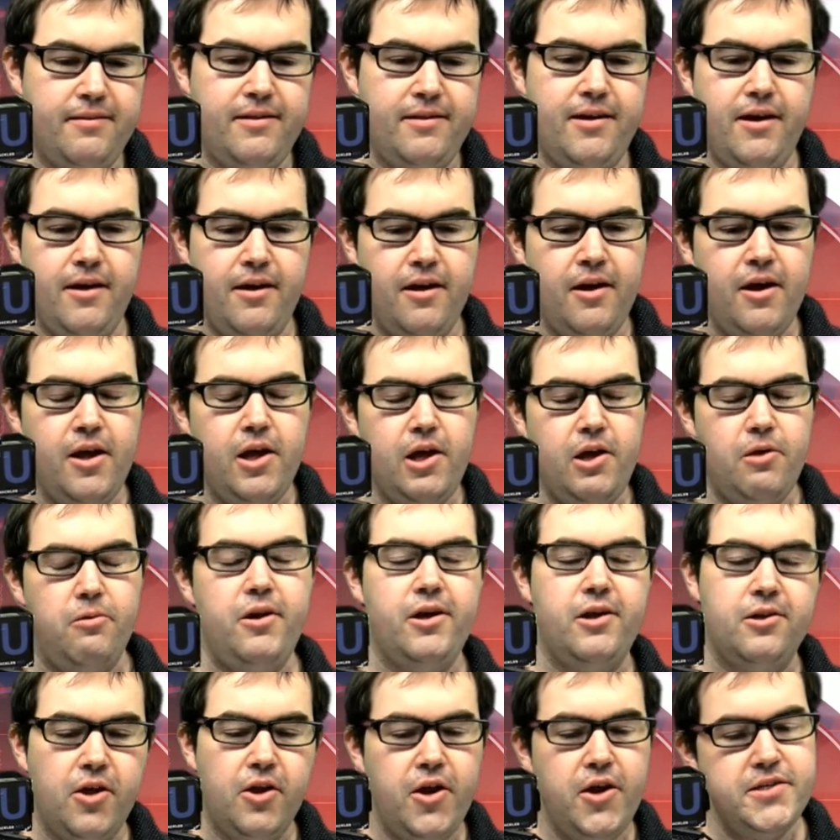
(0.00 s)
That we're
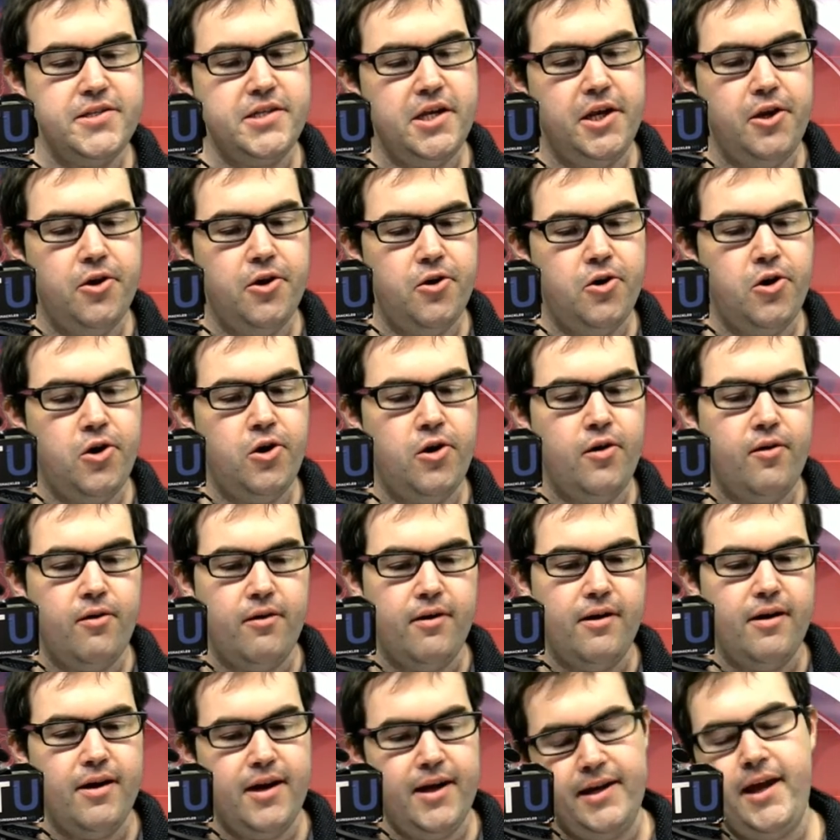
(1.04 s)
closing your
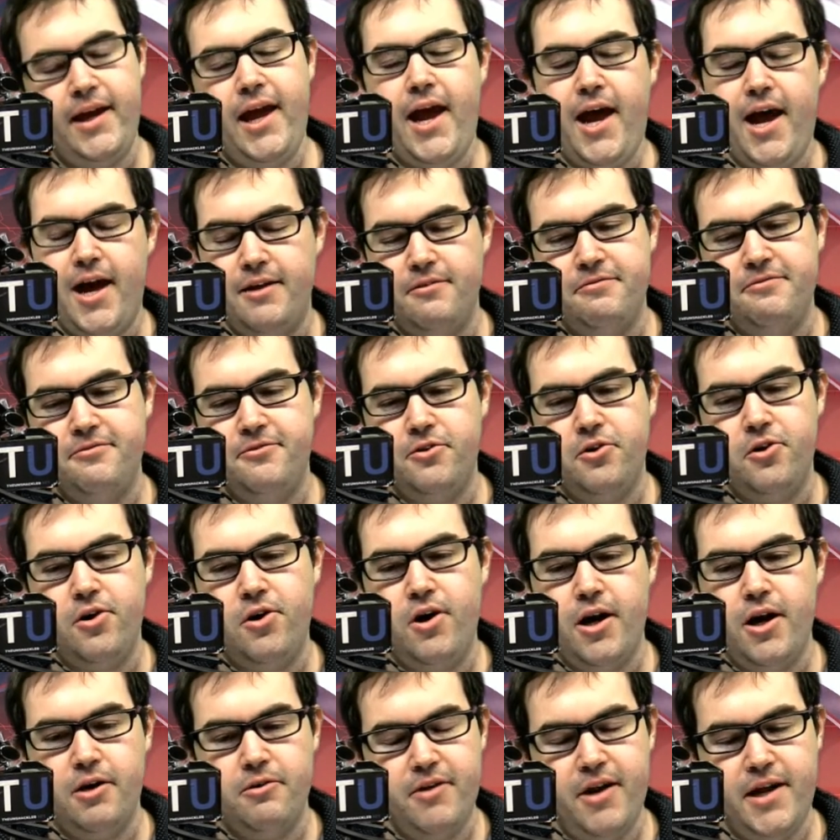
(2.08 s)
account for
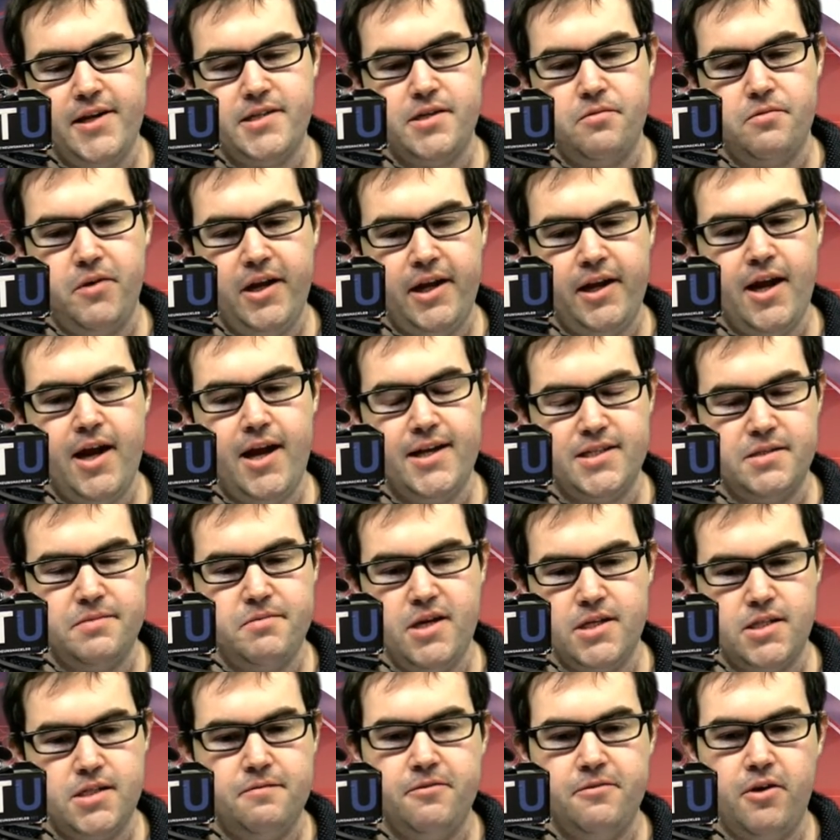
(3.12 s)
a reason we can't
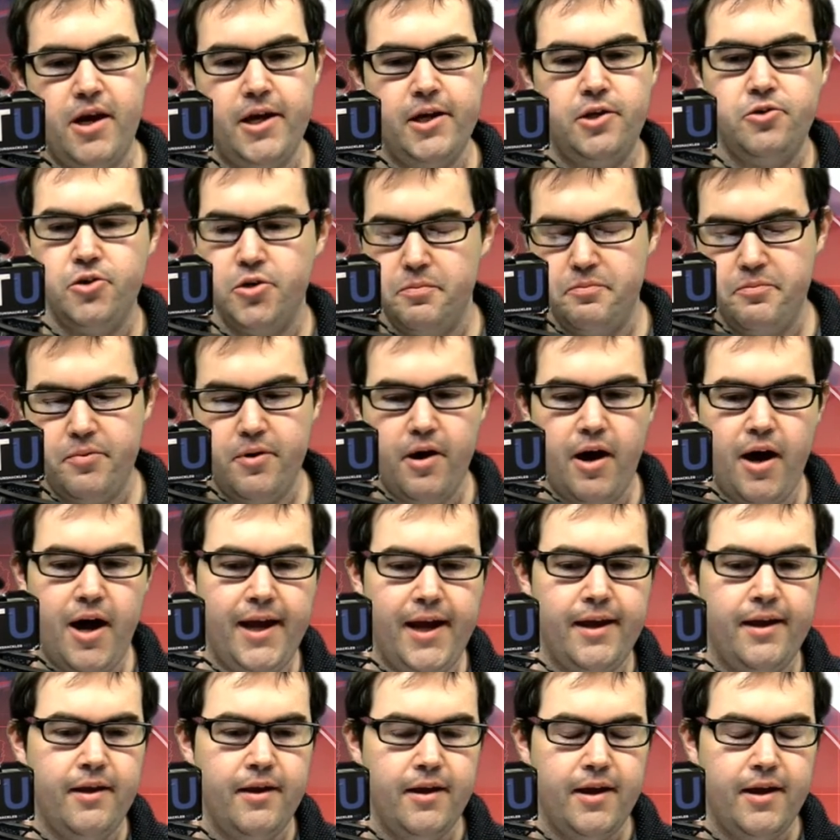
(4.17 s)
specify. Goodbye.